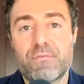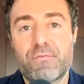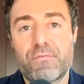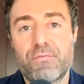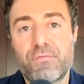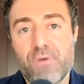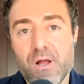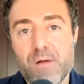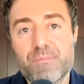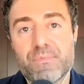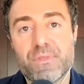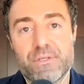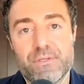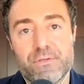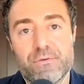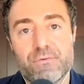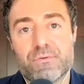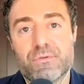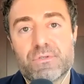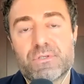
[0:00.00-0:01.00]
from the
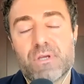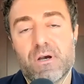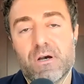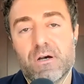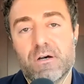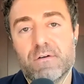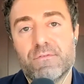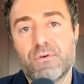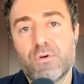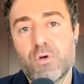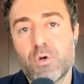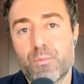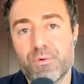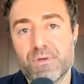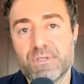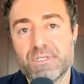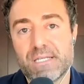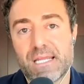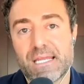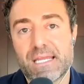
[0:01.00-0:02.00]
use of
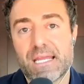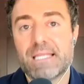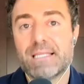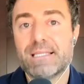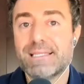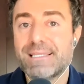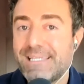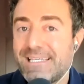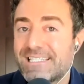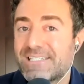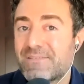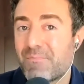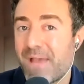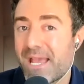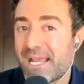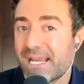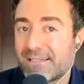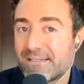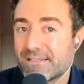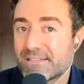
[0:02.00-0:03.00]
huperzine A, at least
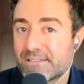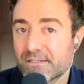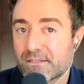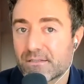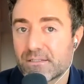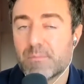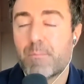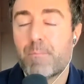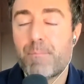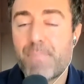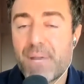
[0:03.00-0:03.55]
mechanistically,